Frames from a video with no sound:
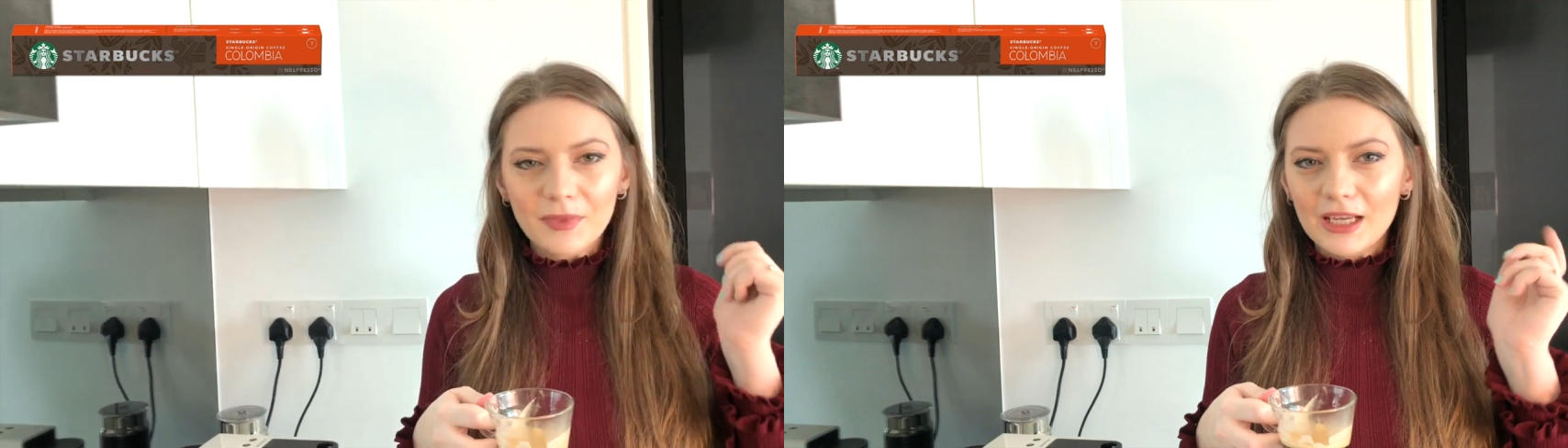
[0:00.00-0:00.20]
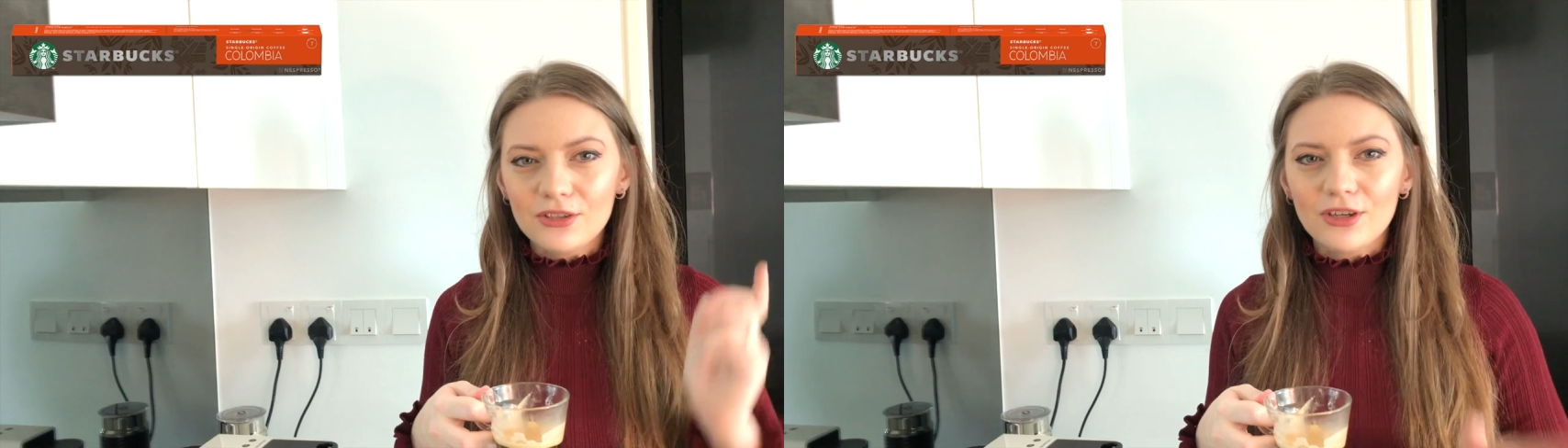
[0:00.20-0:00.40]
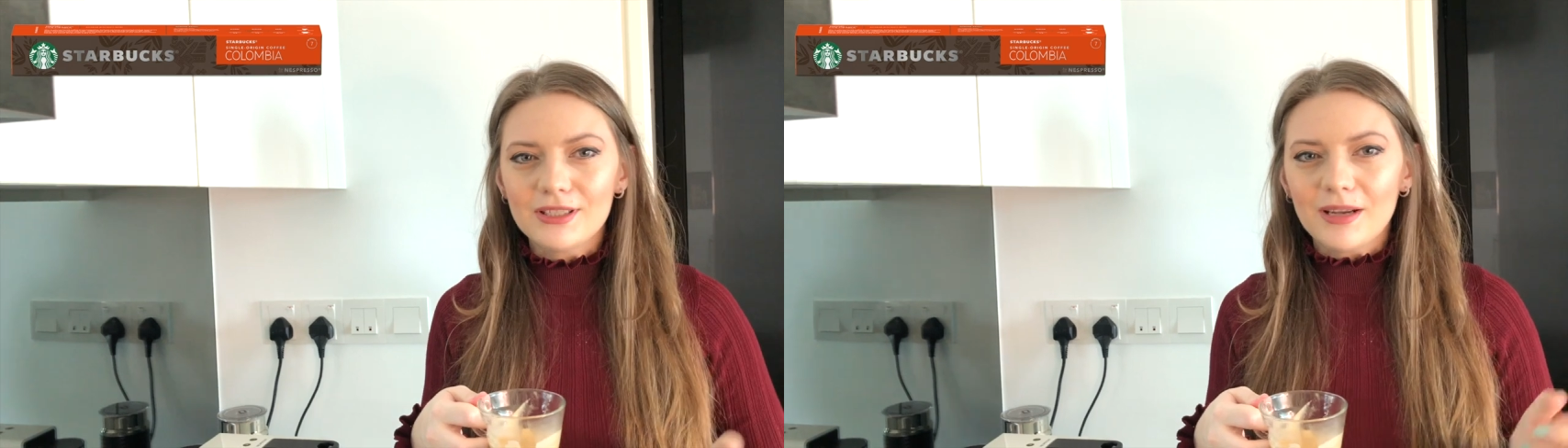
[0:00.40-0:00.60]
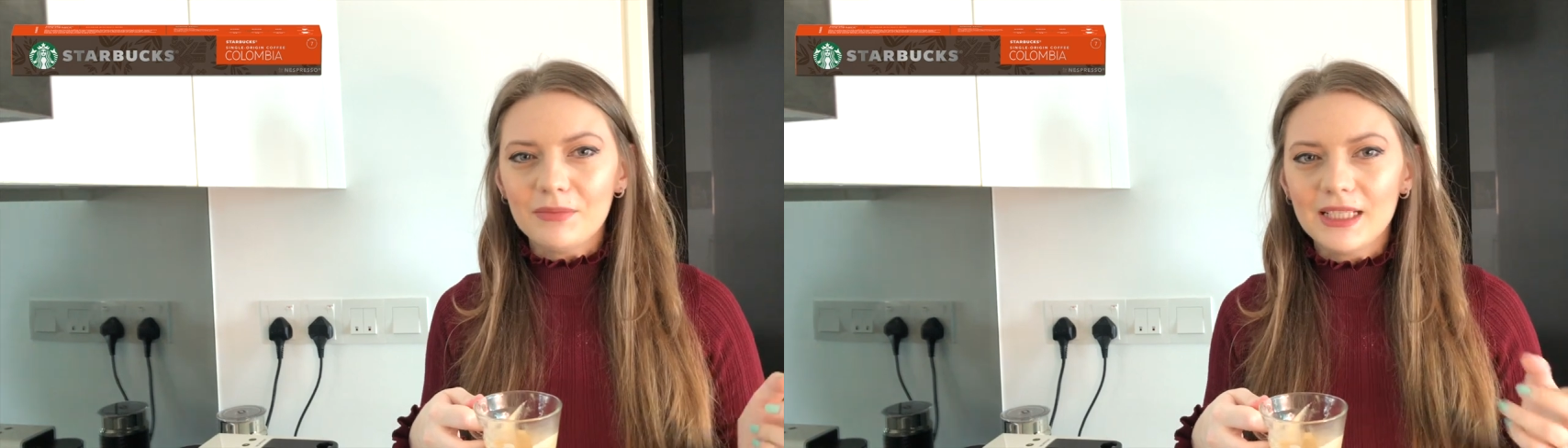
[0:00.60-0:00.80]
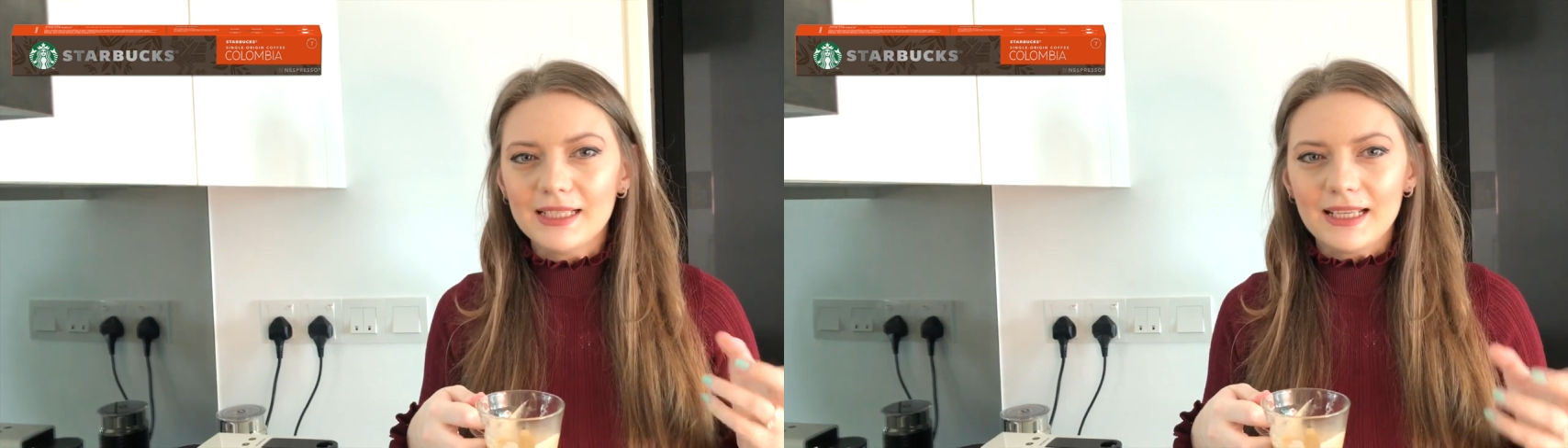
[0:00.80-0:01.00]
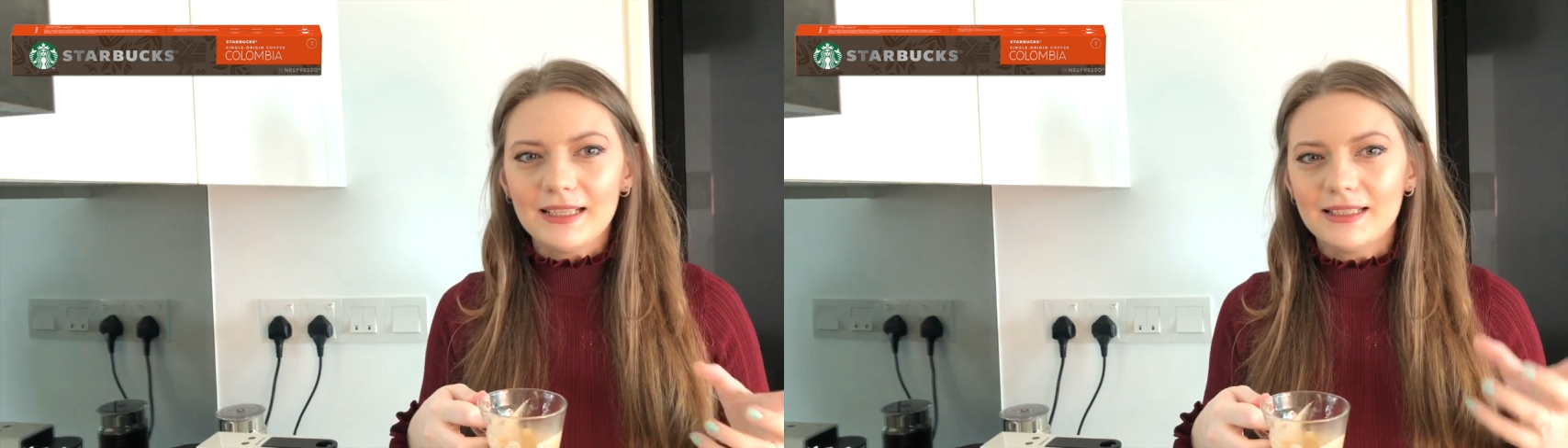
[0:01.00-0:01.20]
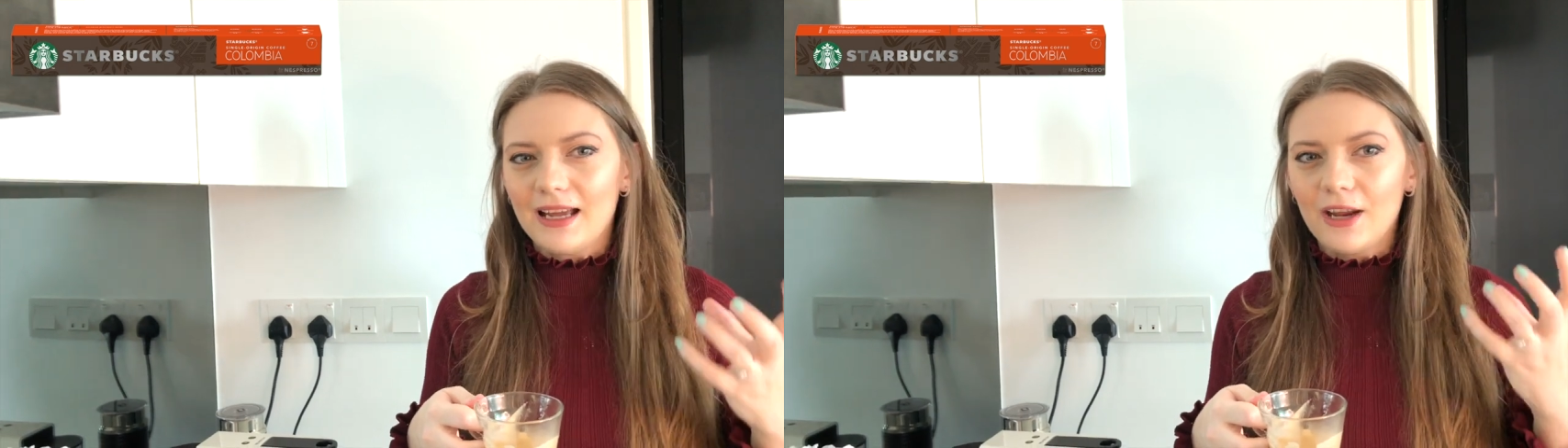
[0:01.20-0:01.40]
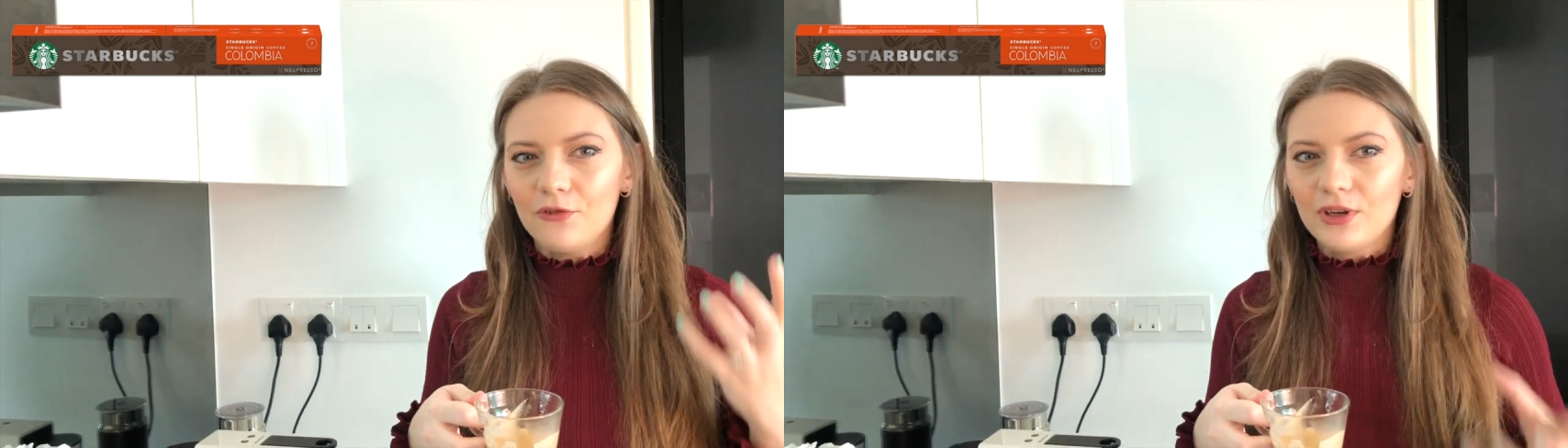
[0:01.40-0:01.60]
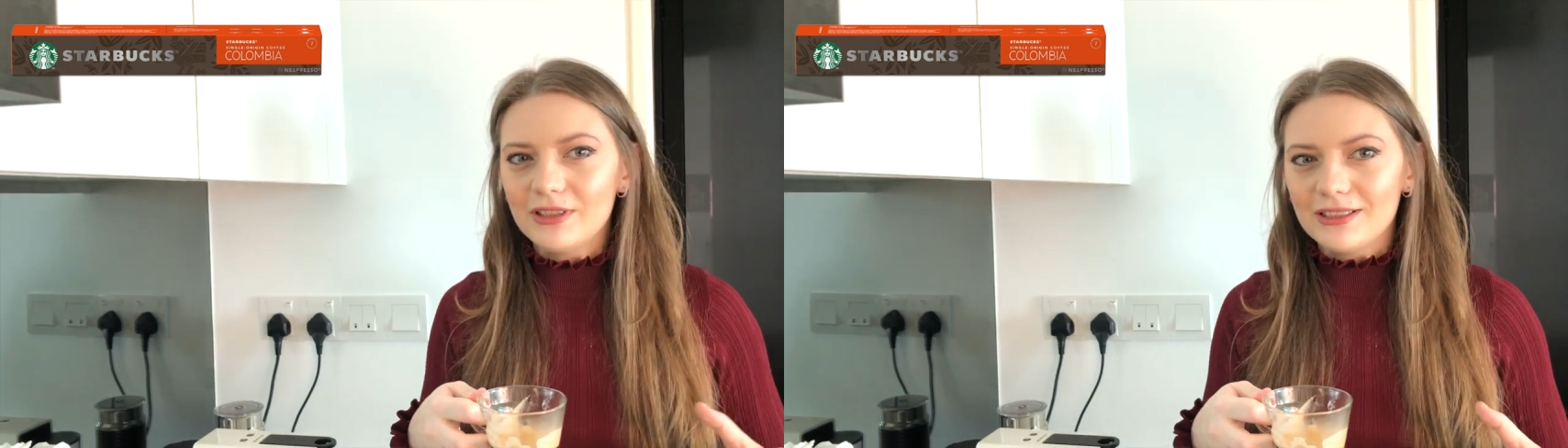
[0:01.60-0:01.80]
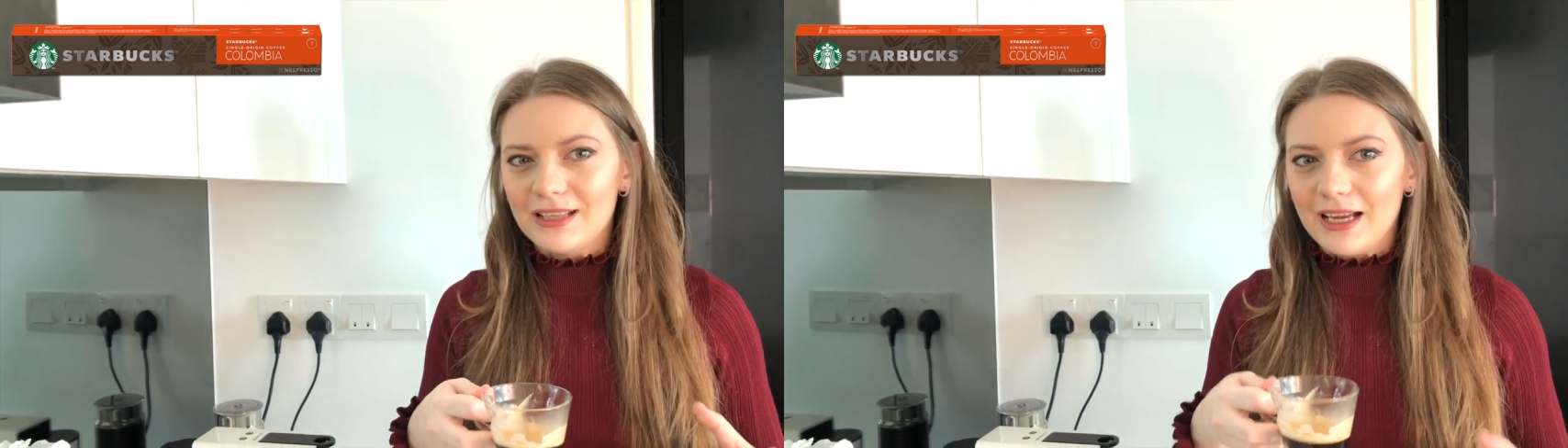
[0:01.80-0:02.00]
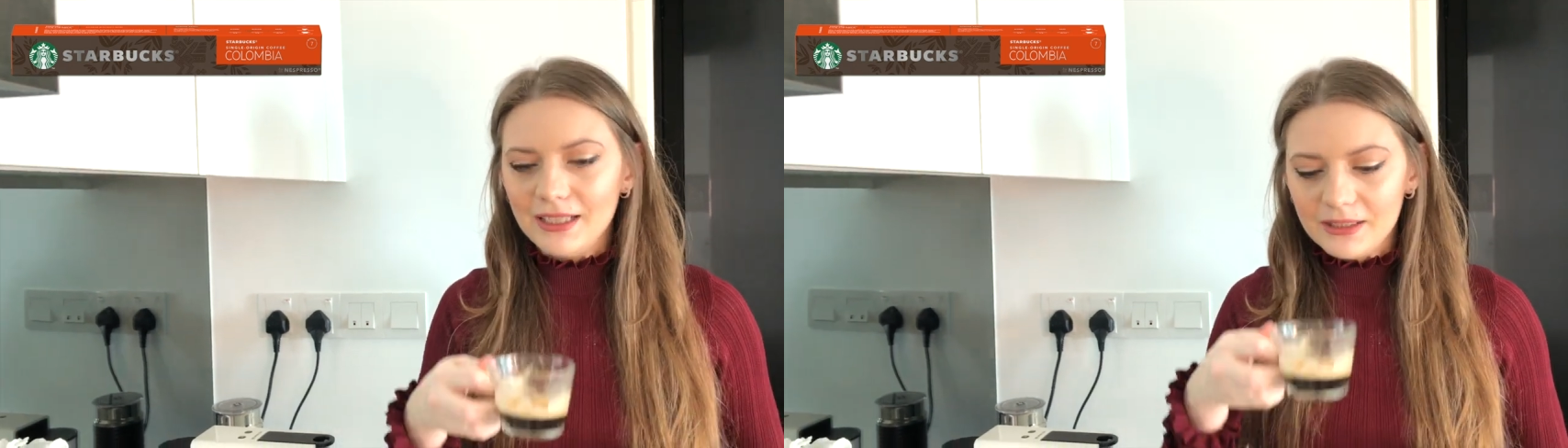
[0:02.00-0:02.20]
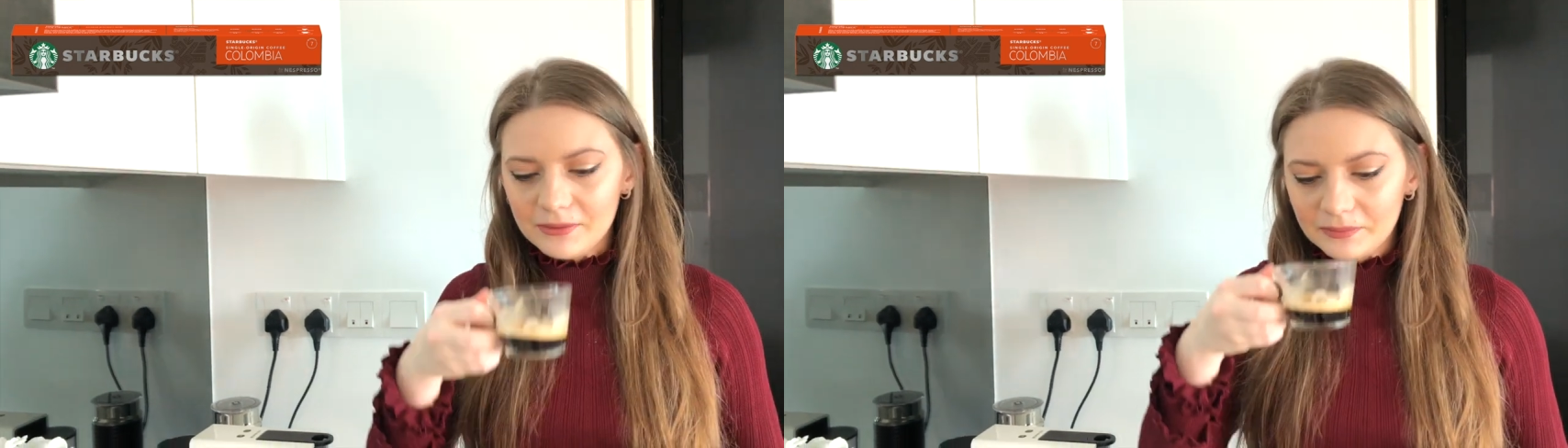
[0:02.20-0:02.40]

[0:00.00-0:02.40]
It's not something that I really like.